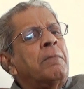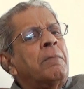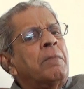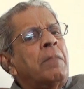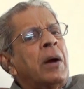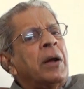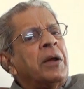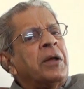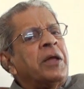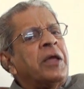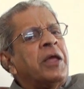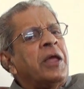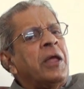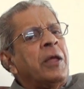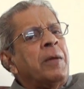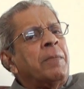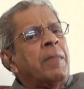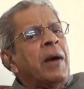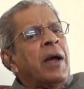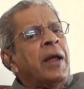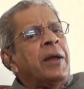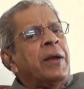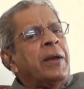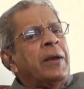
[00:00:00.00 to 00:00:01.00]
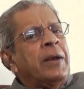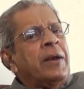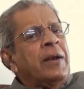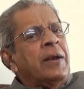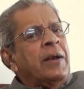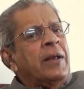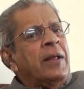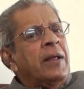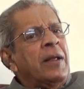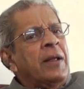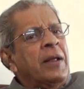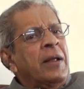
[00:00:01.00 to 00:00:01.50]
monkey
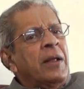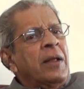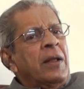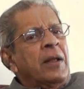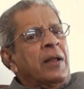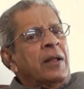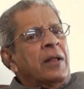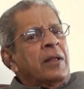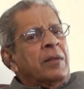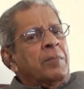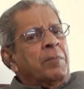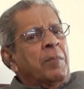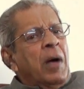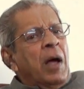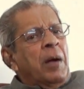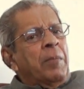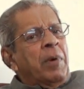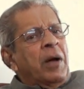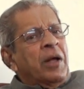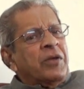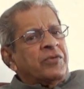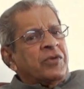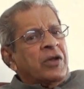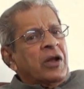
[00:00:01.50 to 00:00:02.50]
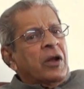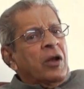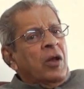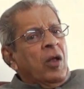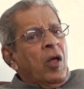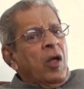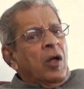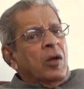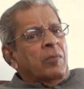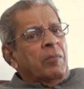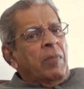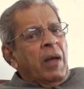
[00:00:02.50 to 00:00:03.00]
mind. Baba said
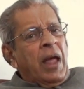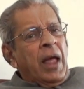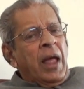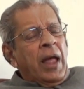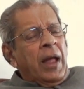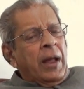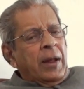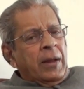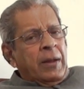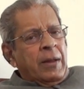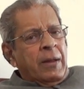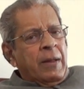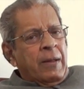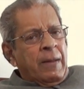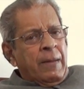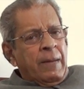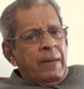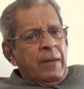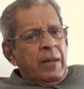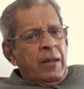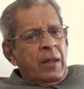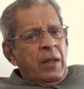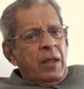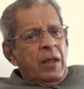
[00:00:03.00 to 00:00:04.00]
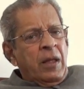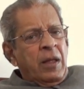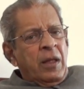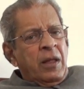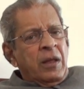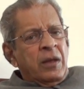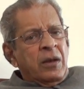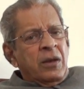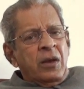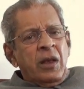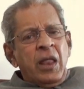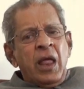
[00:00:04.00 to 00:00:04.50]
long back.
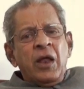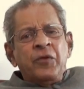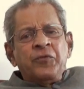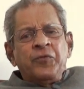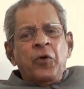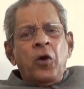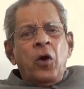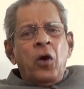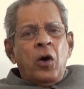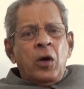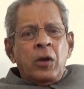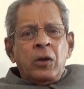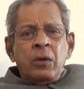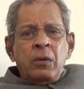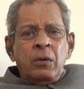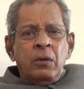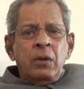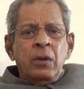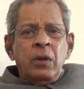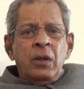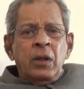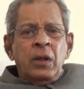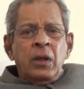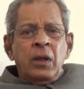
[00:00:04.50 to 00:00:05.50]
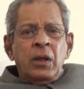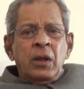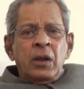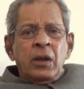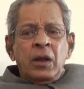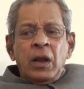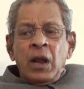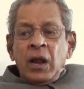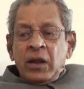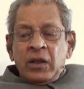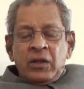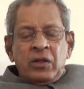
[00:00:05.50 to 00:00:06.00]
Therefore,
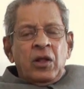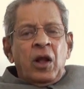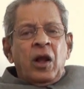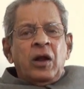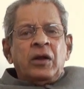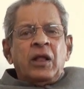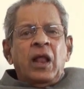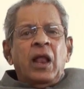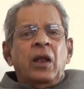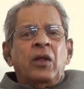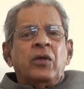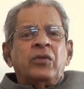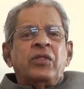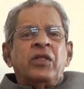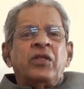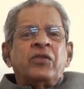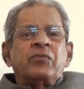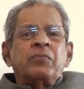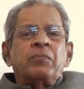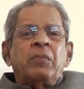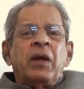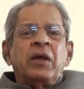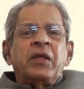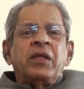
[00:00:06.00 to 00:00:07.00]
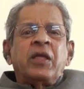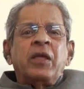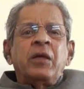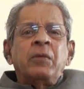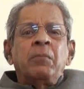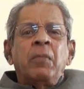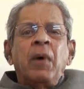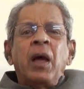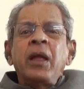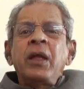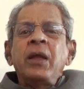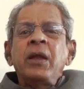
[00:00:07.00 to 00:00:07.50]
let us not allow this monkey
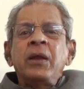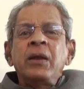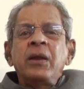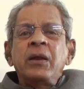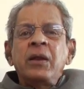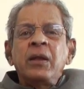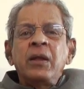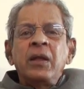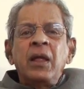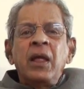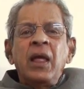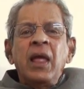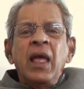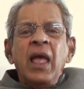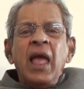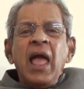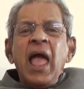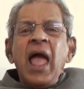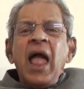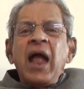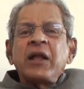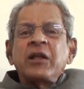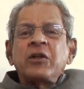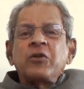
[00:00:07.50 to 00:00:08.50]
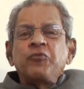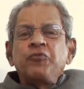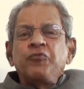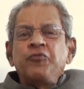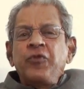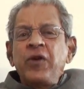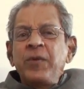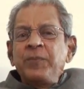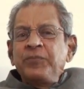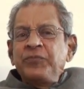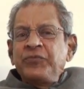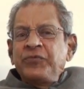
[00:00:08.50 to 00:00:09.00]
mind act
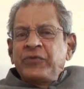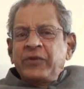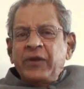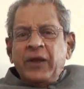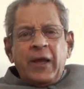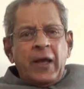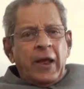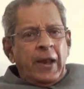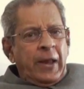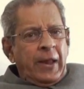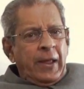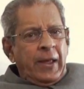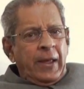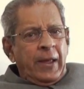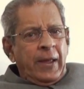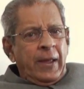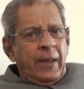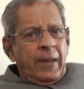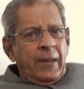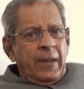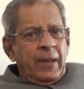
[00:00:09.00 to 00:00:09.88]
whimsically,